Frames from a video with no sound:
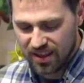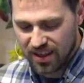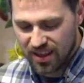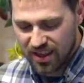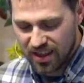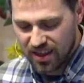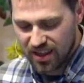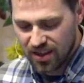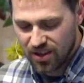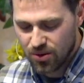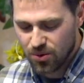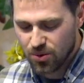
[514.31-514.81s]

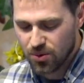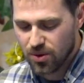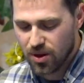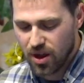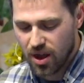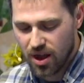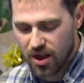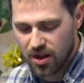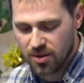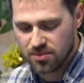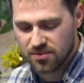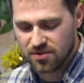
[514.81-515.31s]
He who
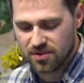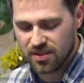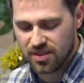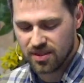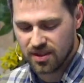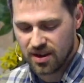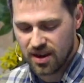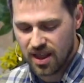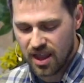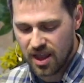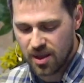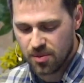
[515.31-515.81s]
comes in
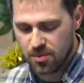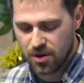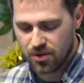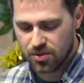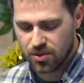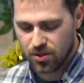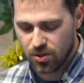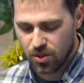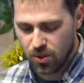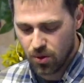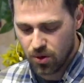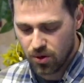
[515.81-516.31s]
the name of
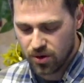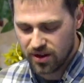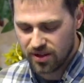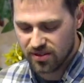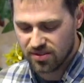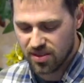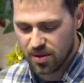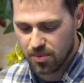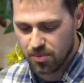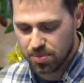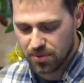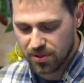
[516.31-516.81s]
the Lord
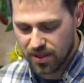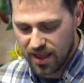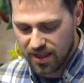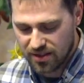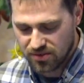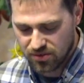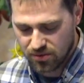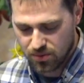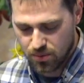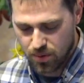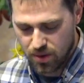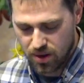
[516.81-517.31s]
is the
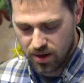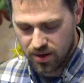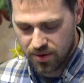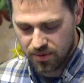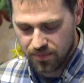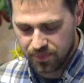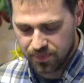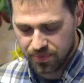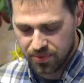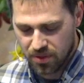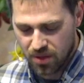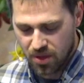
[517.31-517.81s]
blessed
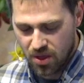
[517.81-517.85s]
one.